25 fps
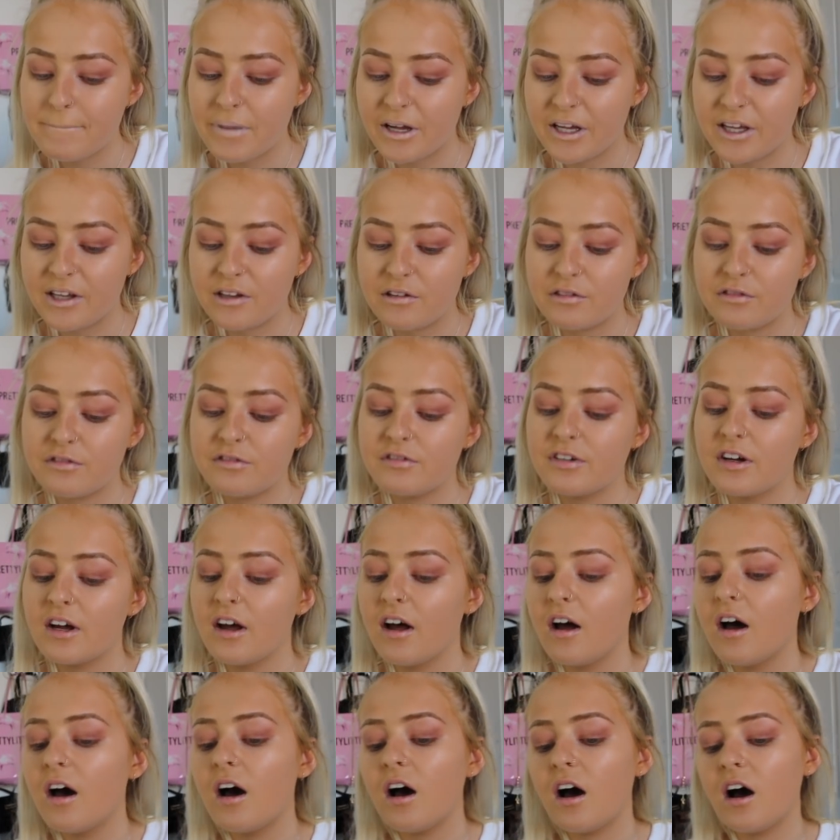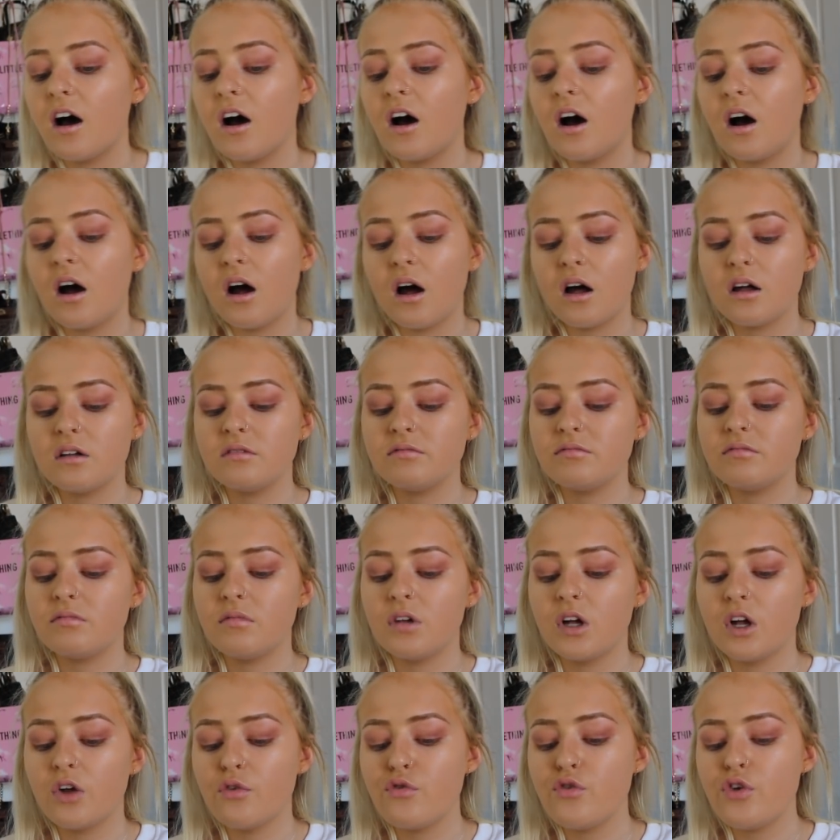Beef.
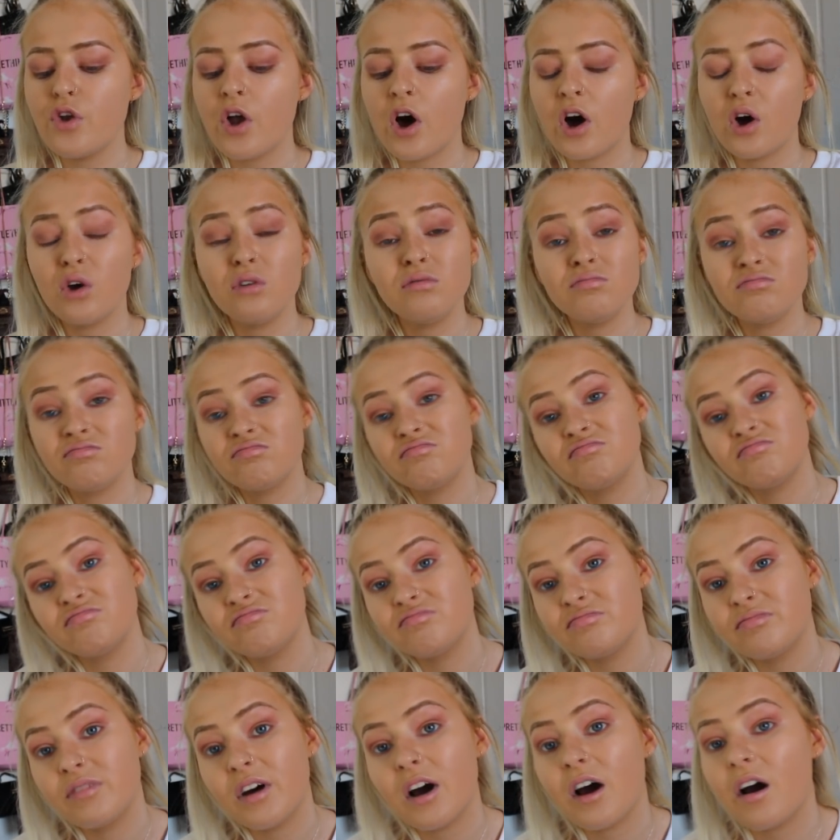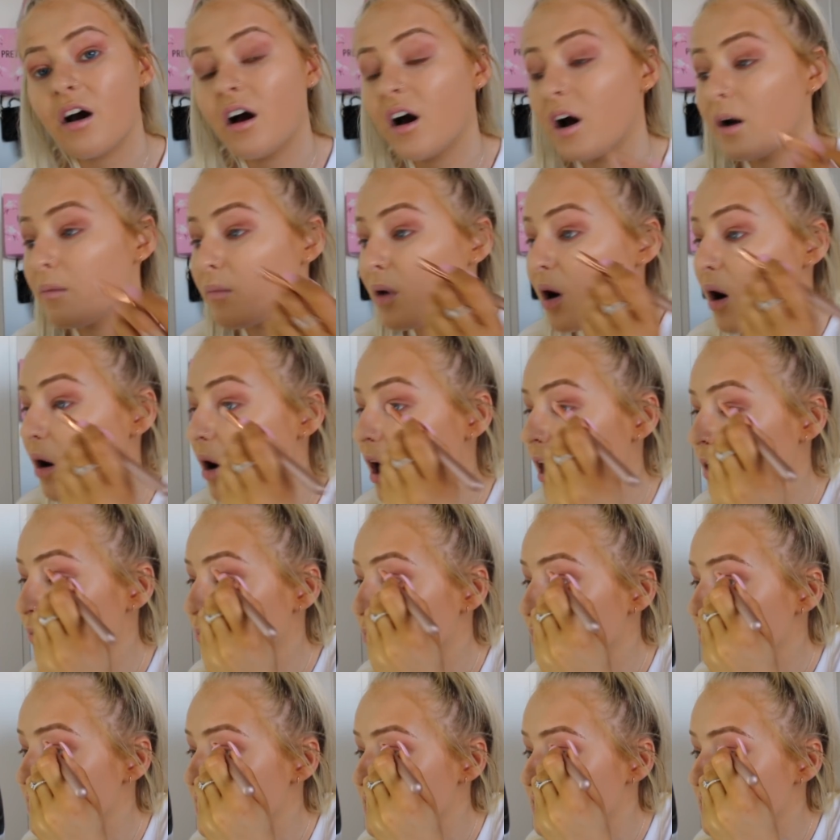No. I
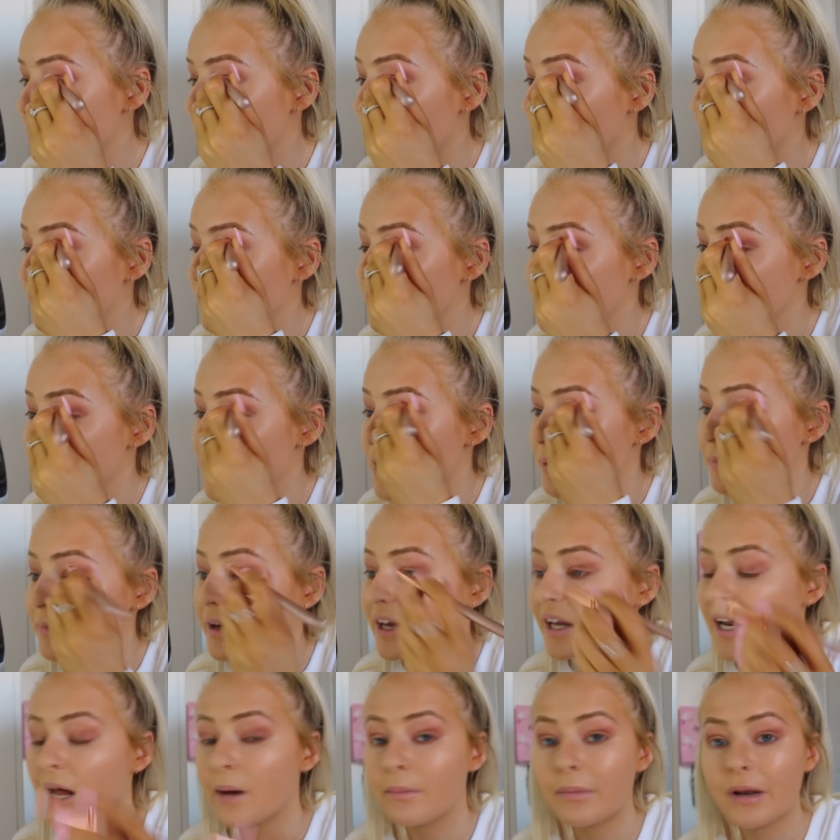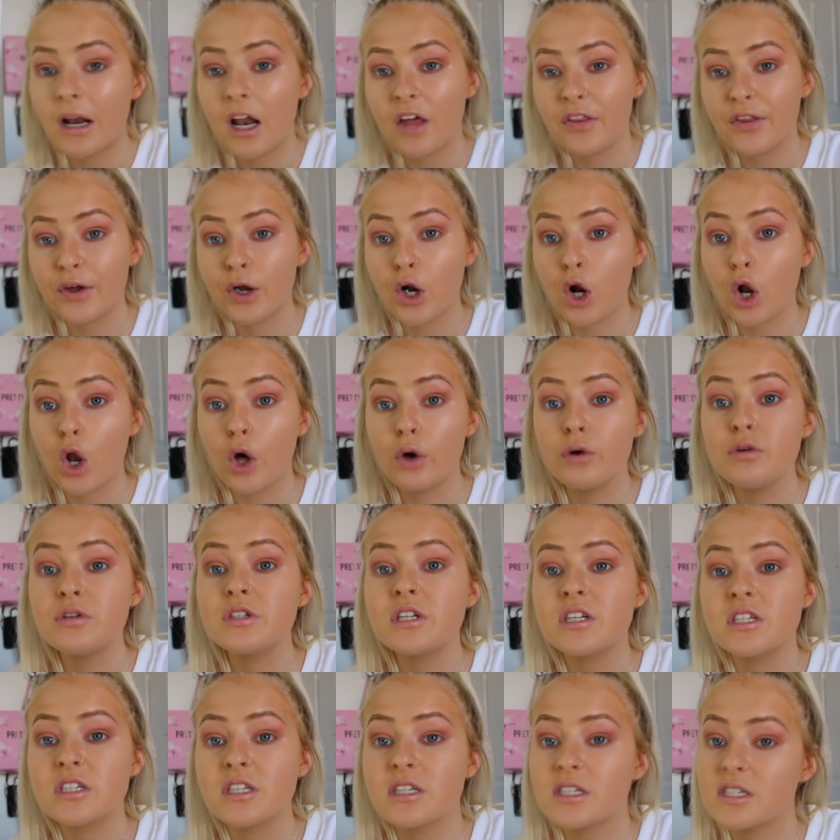wouldn't say me and Amy like the
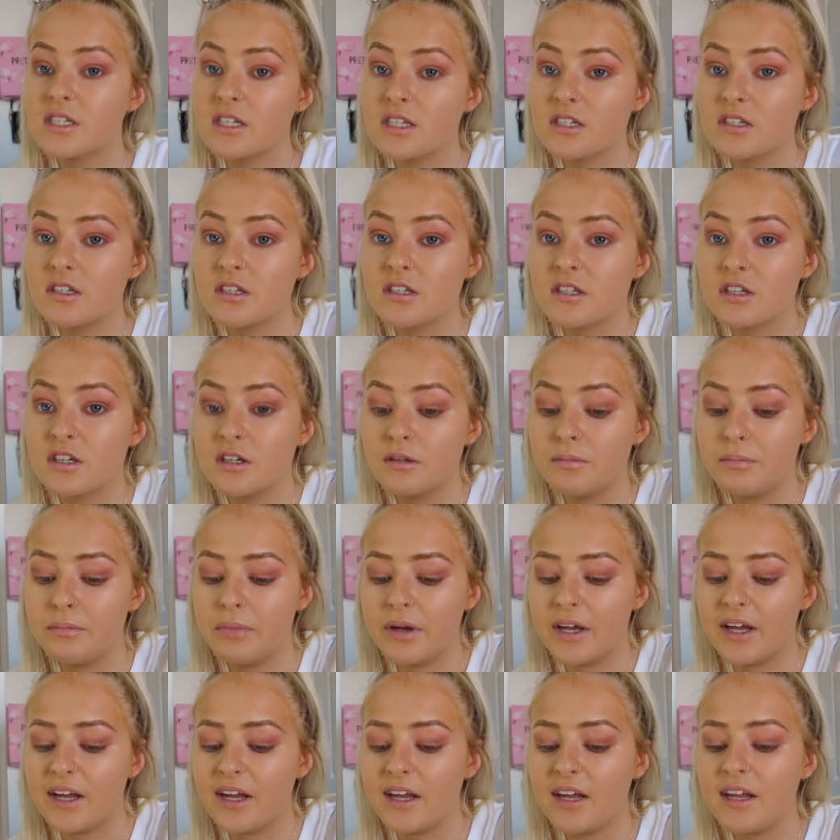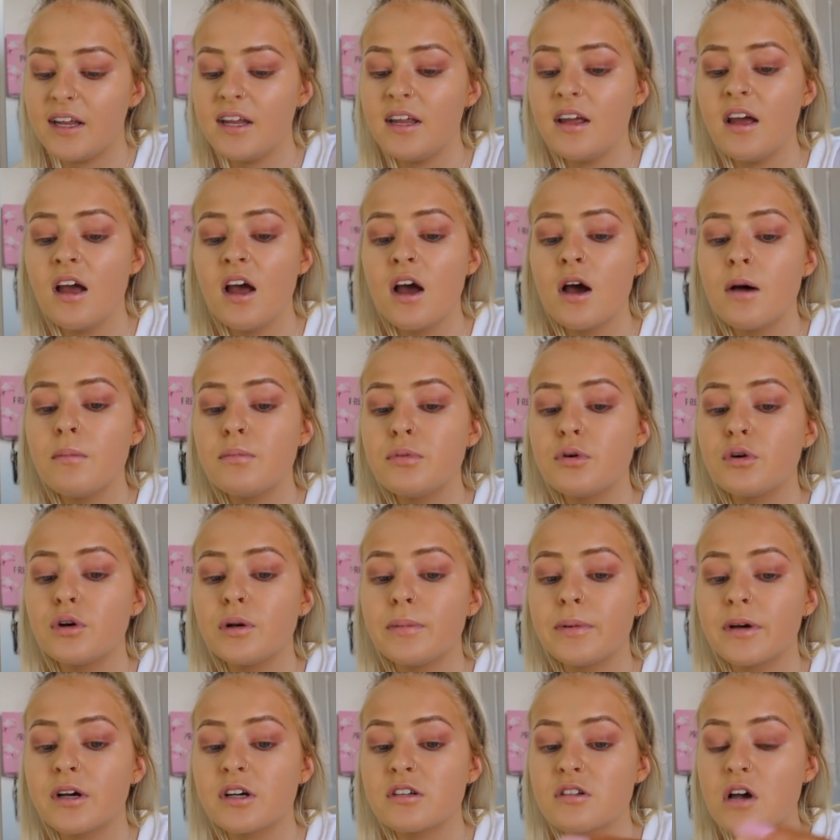closest that sisters could be,
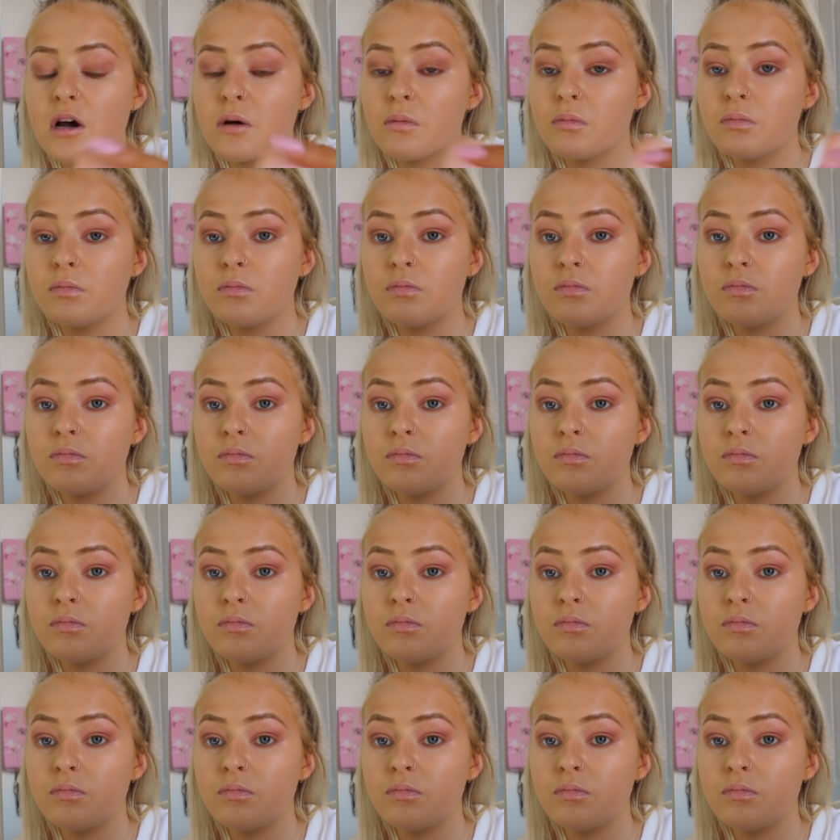purely because I